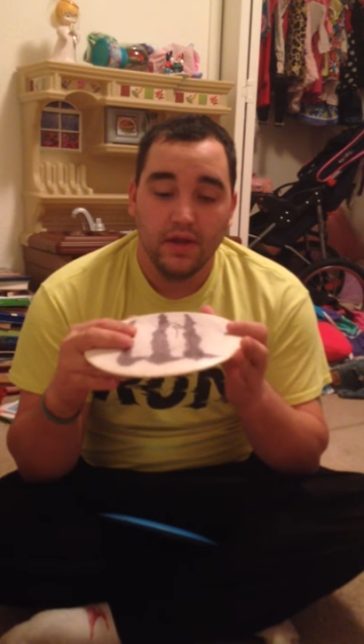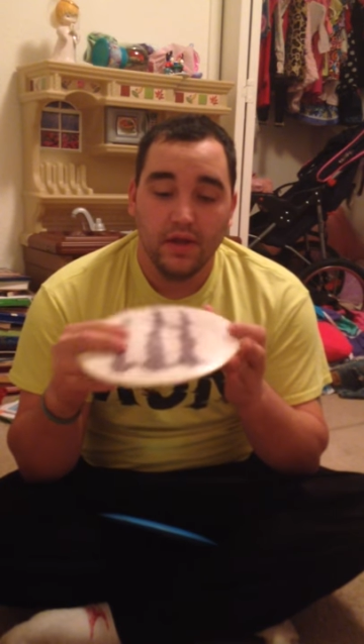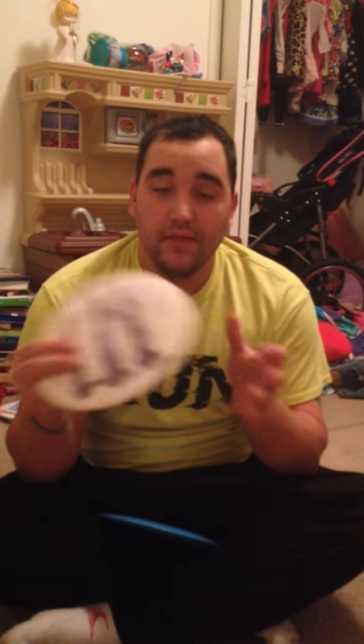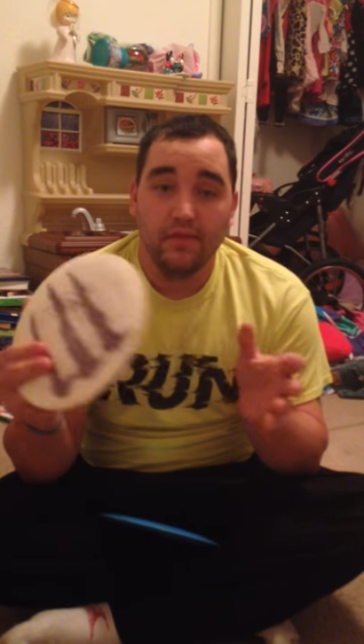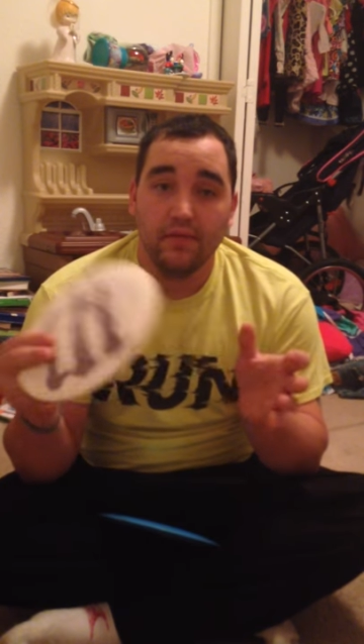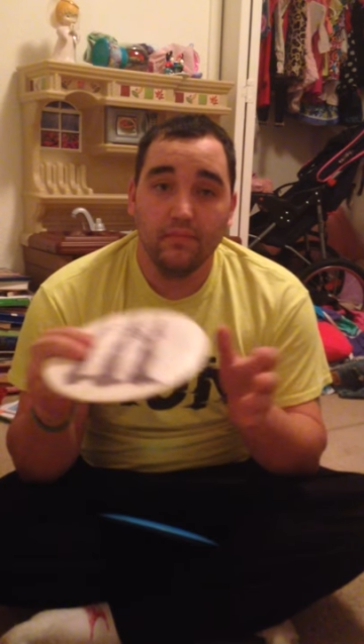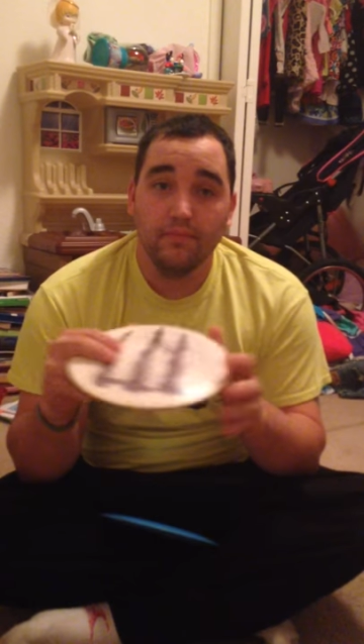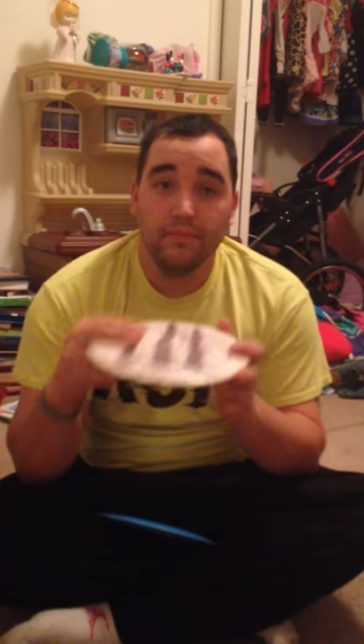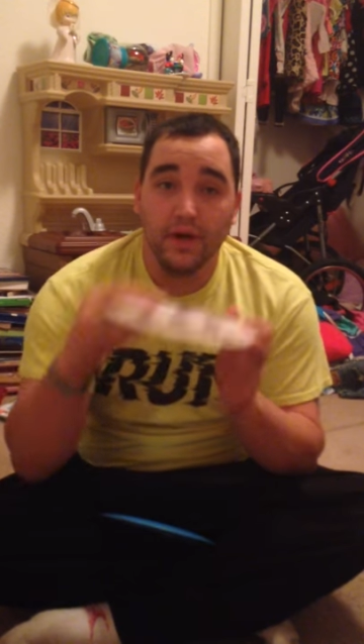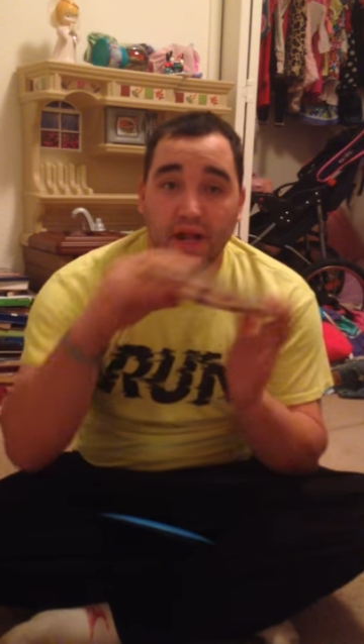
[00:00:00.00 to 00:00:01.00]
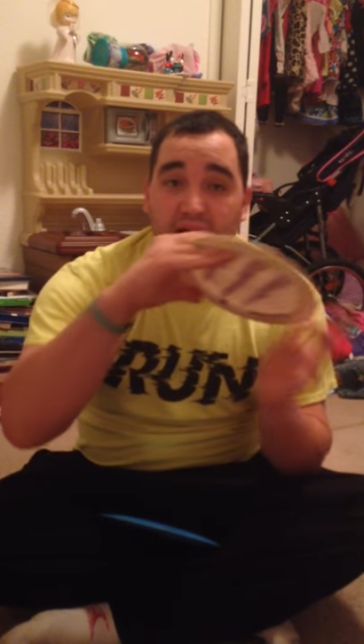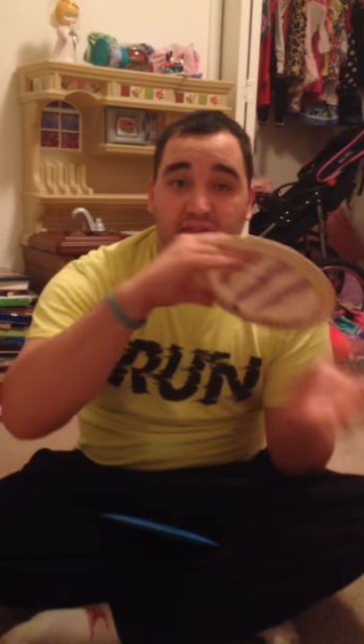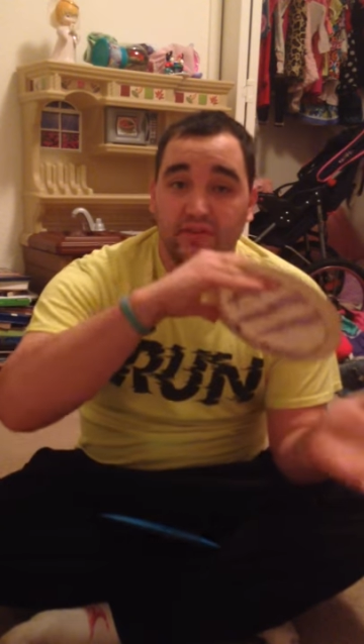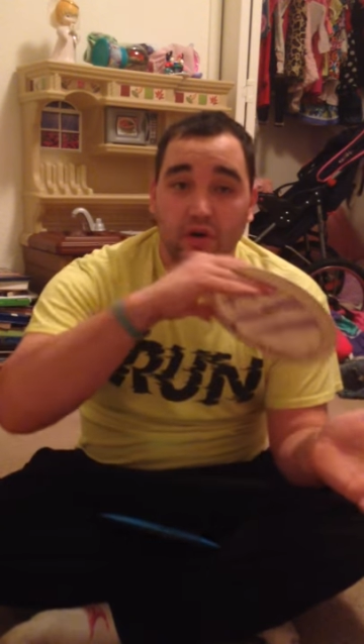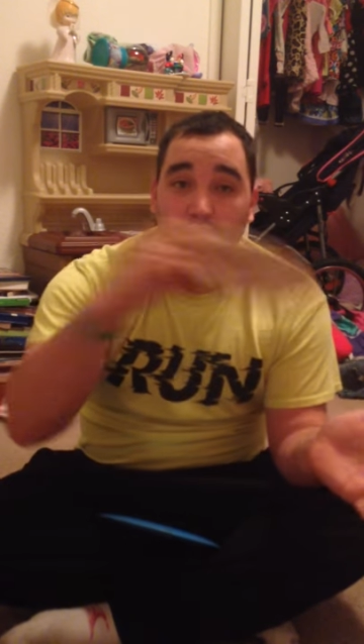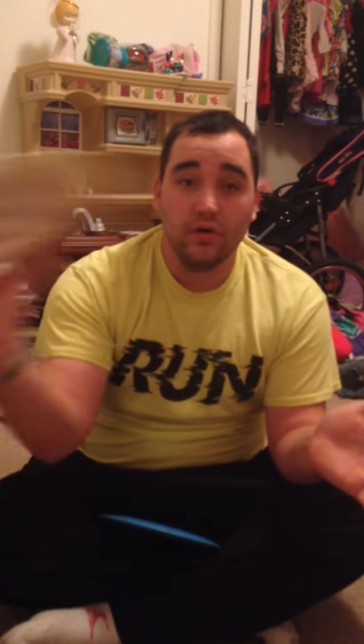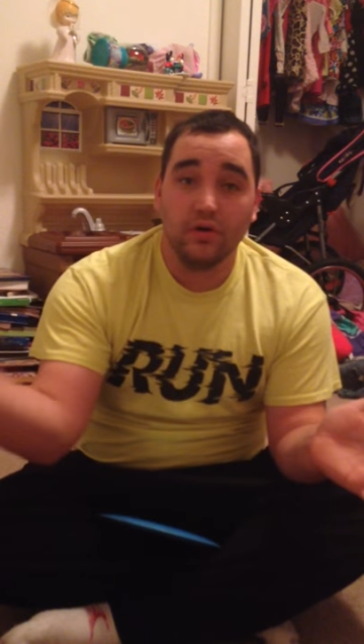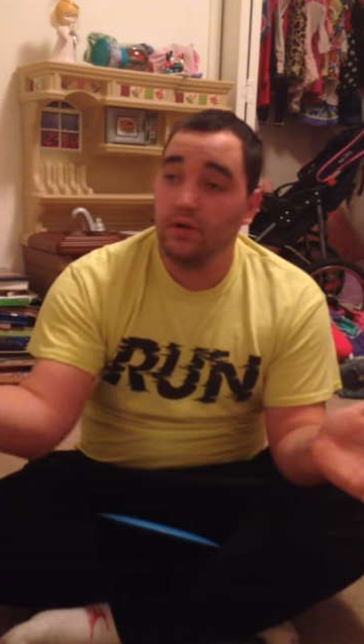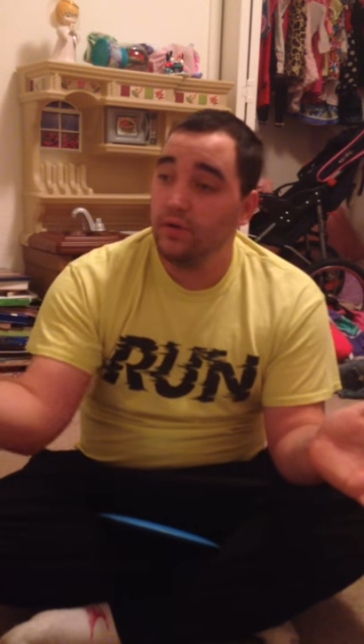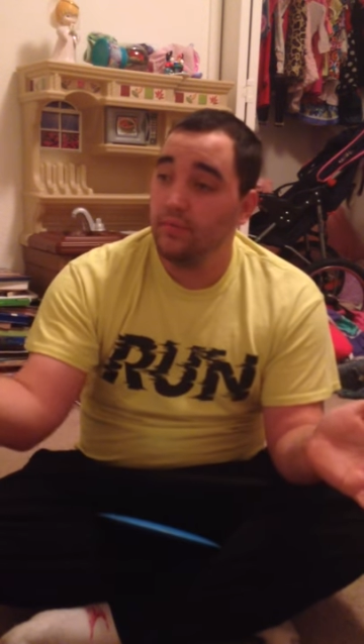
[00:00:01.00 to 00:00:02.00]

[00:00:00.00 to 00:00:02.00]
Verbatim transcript: and but it has a turn.